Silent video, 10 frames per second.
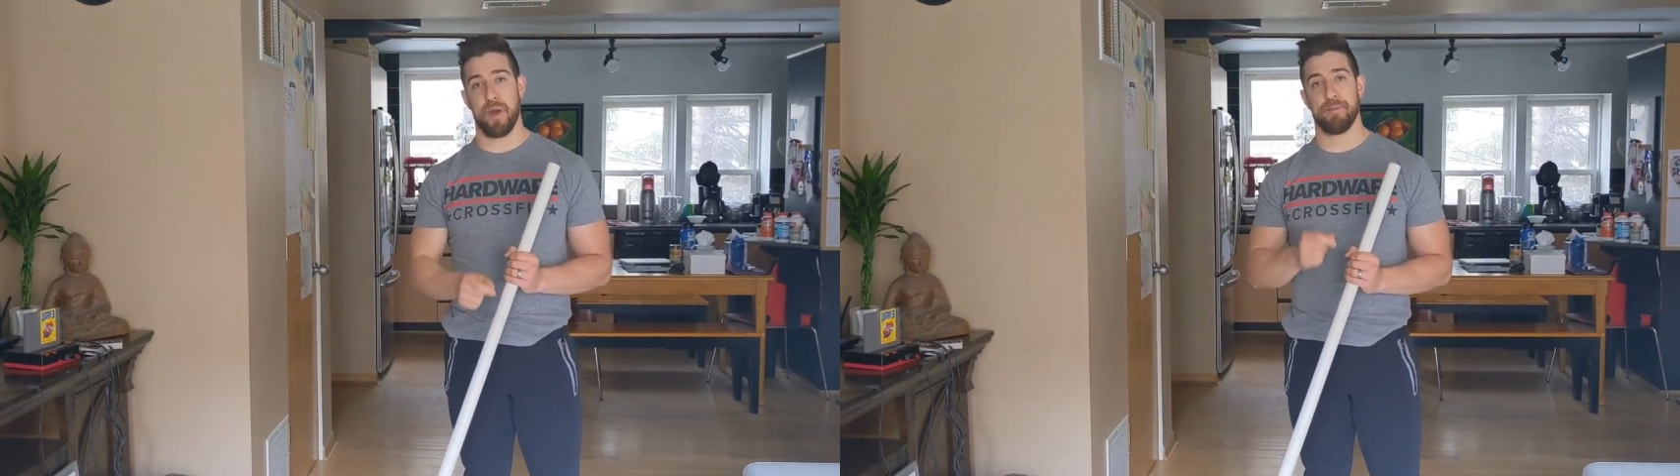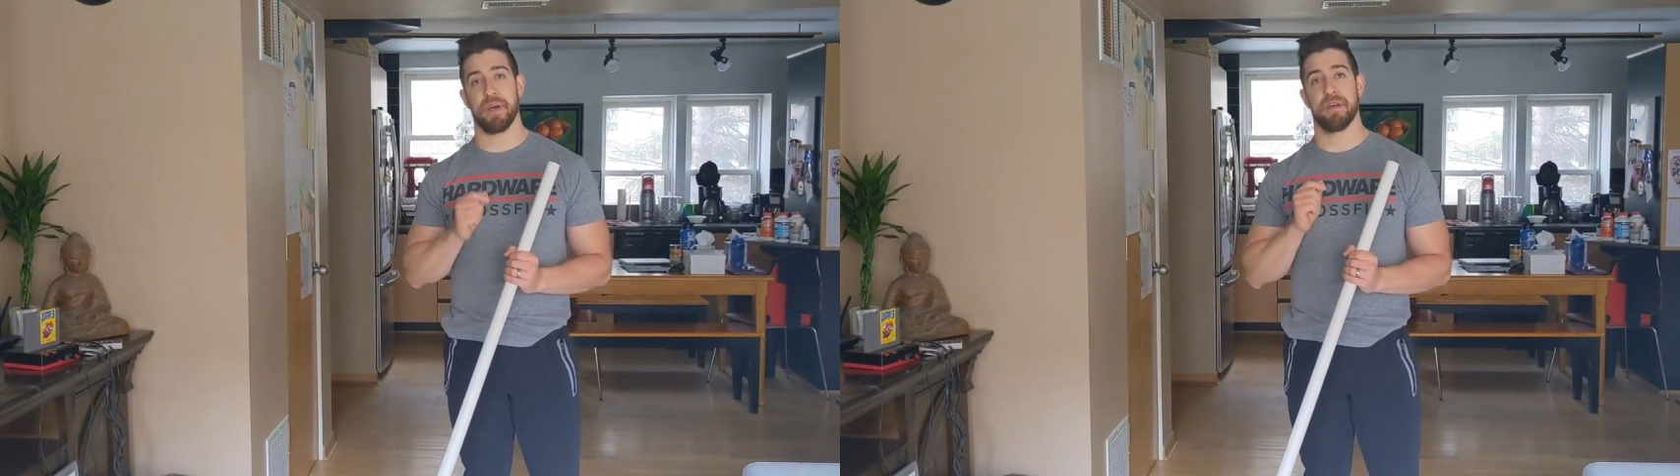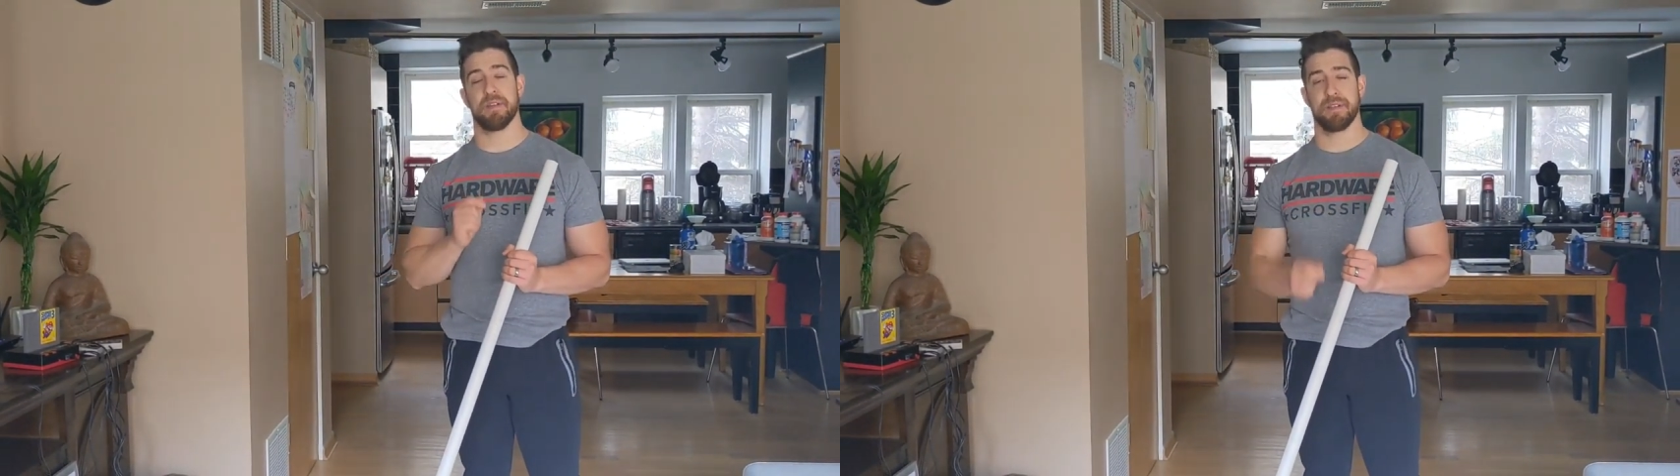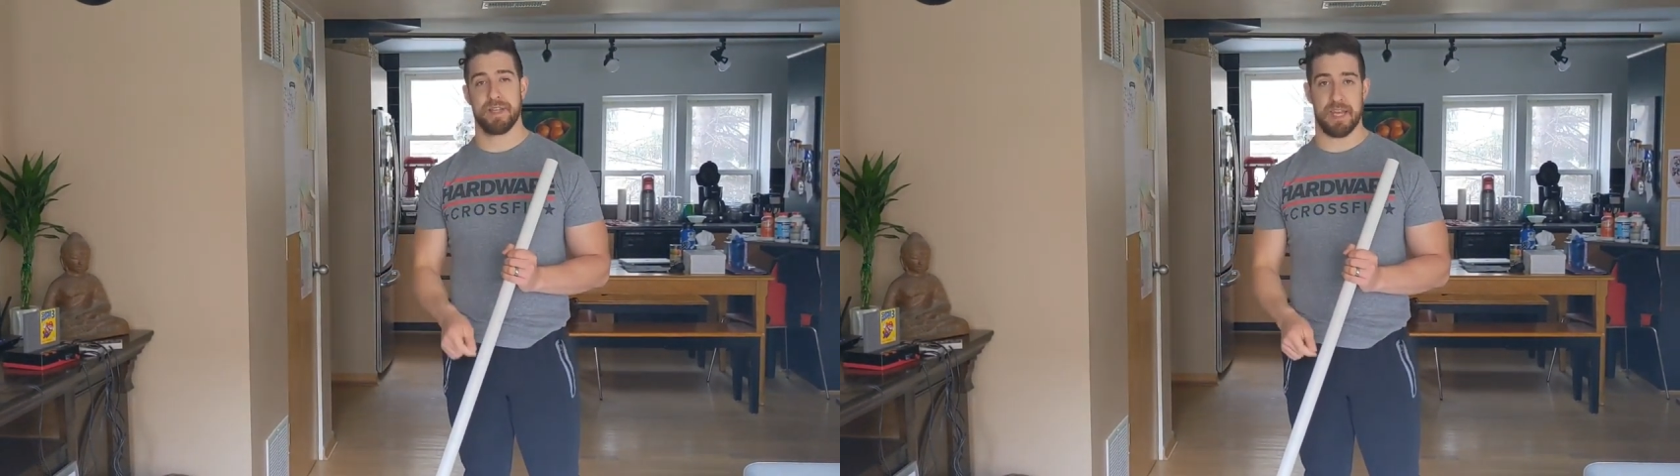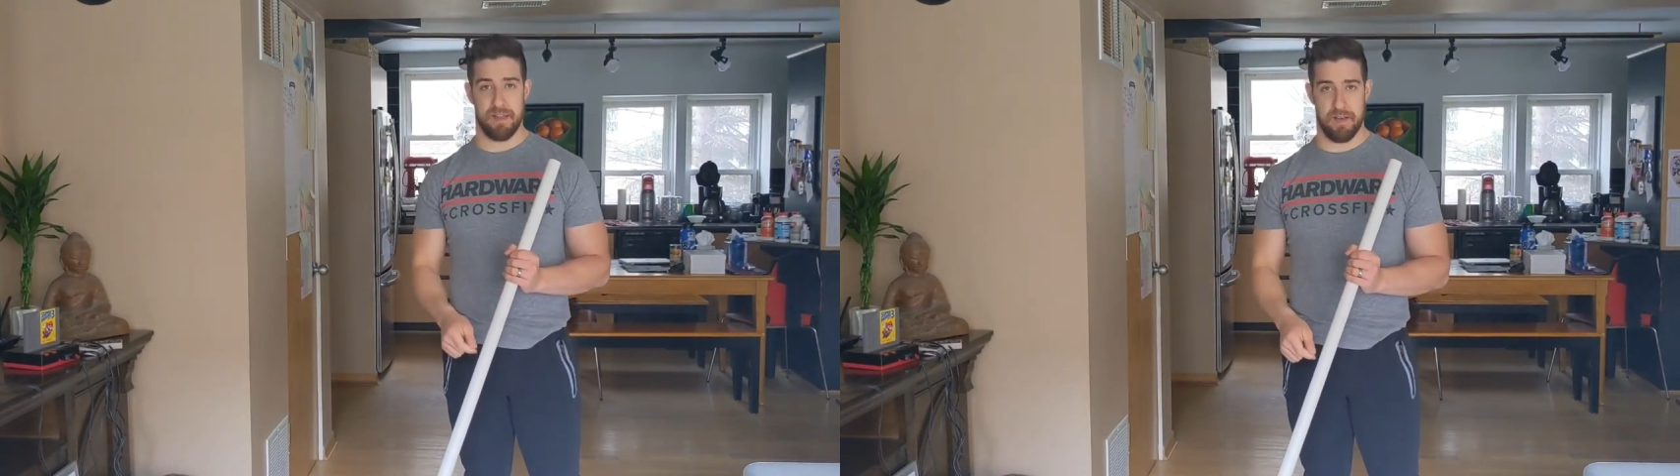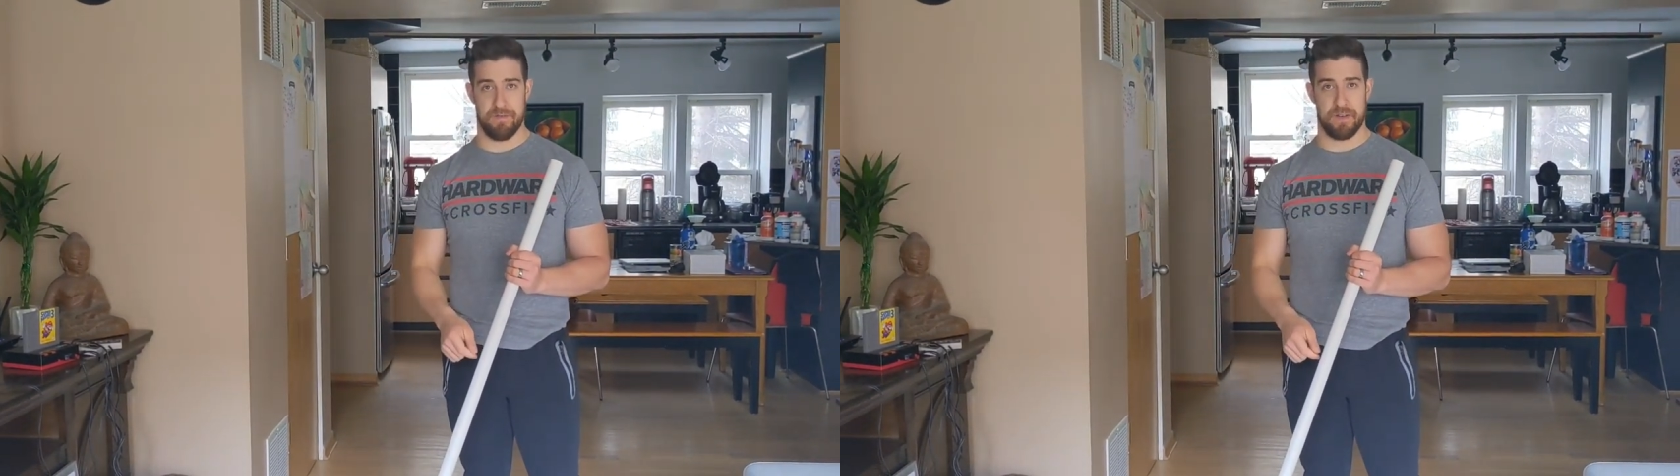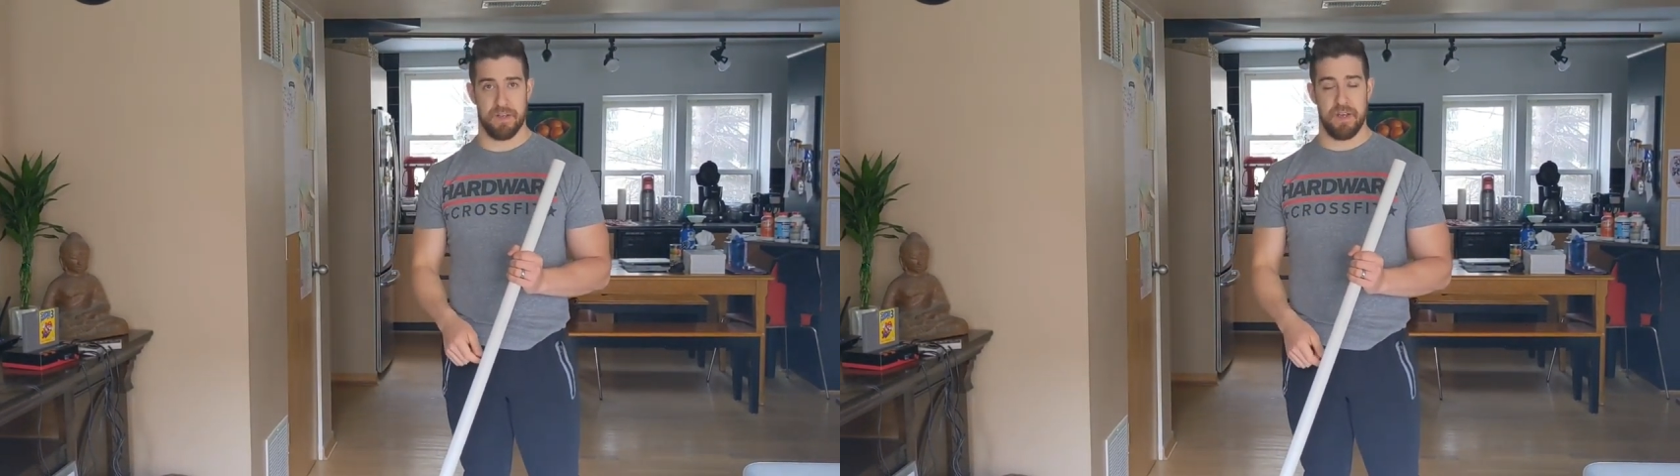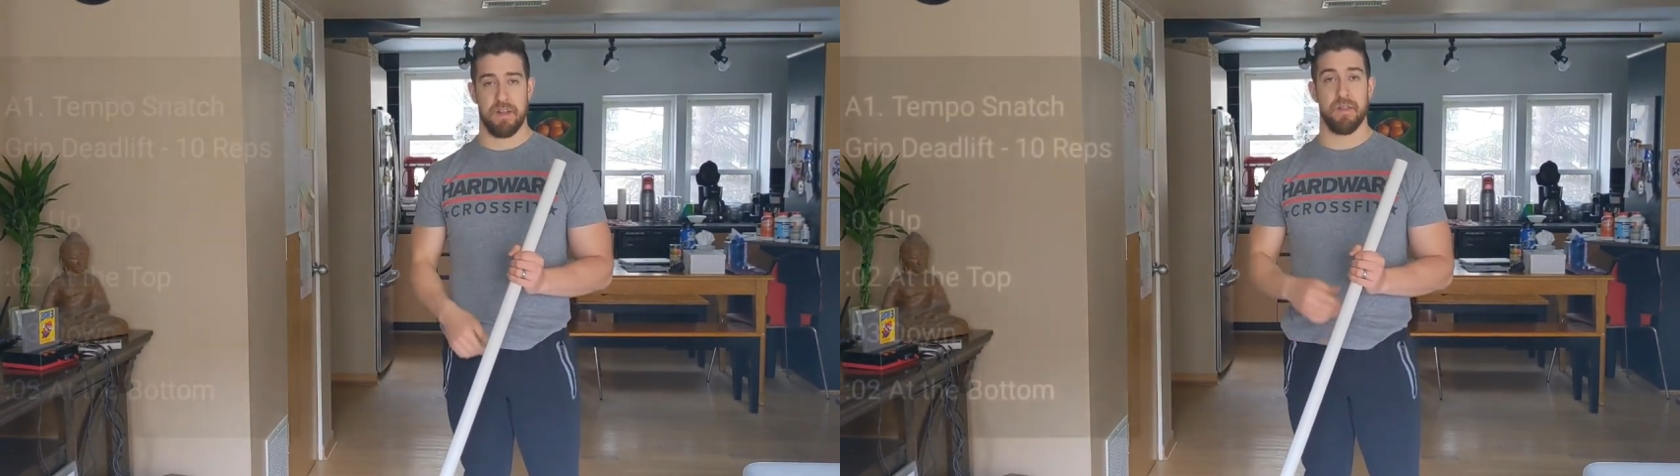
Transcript: grip deadlift.